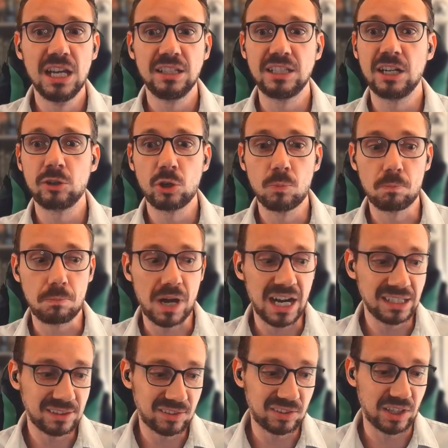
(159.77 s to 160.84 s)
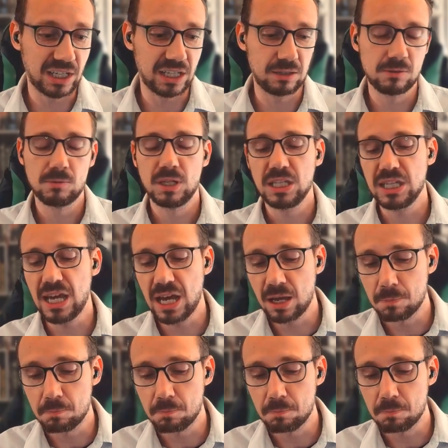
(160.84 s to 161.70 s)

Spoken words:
there you might say, yeah,